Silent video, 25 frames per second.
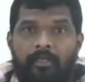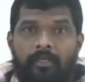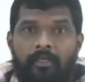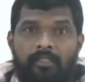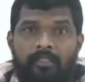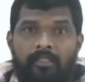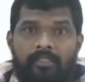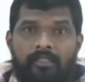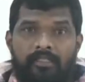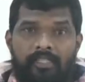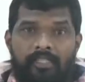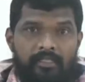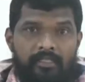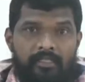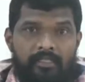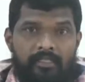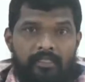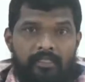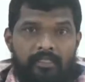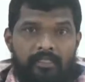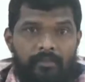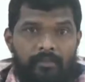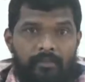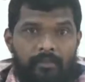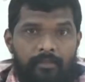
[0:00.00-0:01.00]

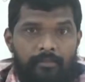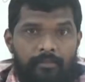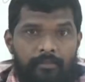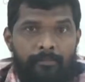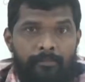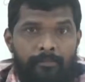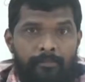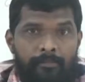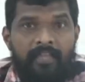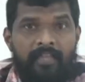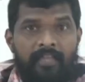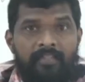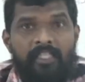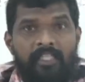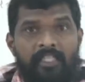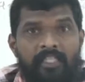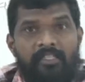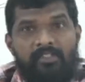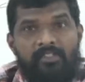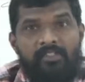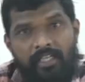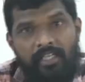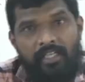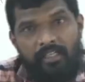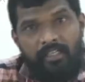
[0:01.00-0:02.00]
seeds. Planting
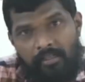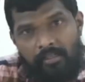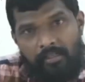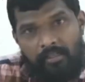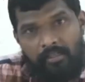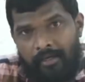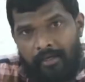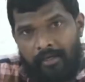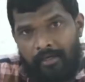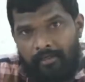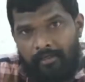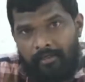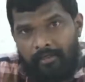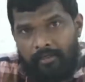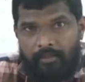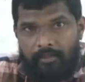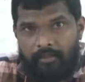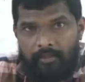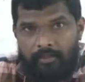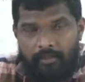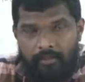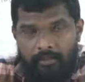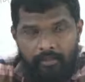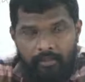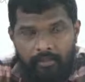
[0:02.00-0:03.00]
seeds is
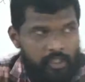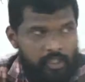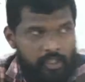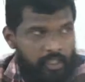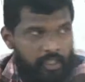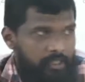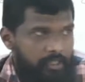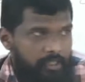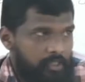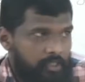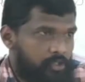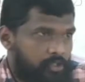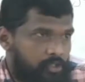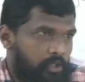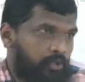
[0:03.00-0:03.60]
another stages. You